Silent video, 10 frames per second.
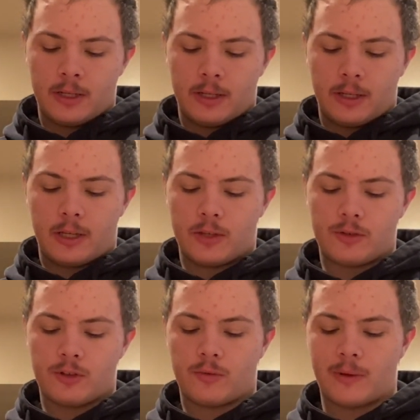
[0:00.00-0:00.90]
He can
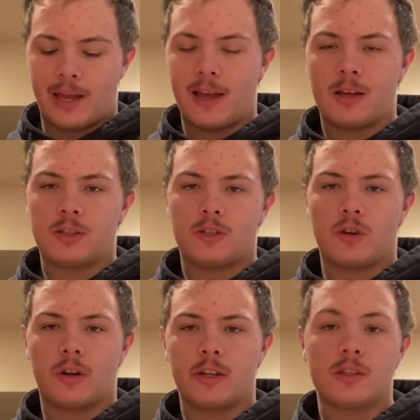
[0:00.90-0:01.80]
transform to Chaos,
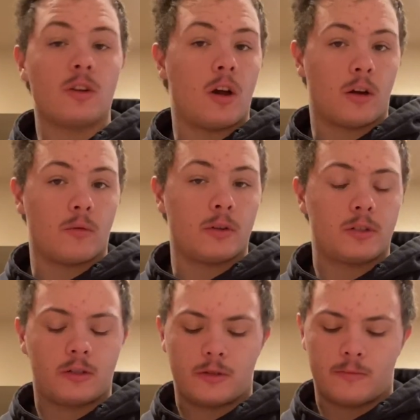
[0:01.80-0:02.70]
Darkest, and
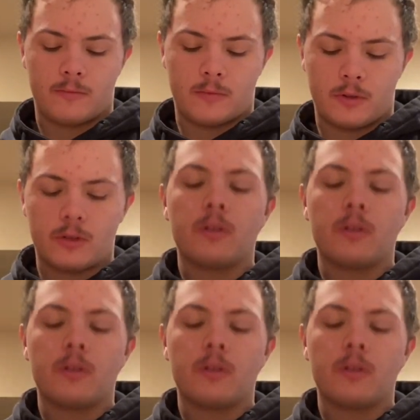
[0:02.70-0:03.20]
Aquas. So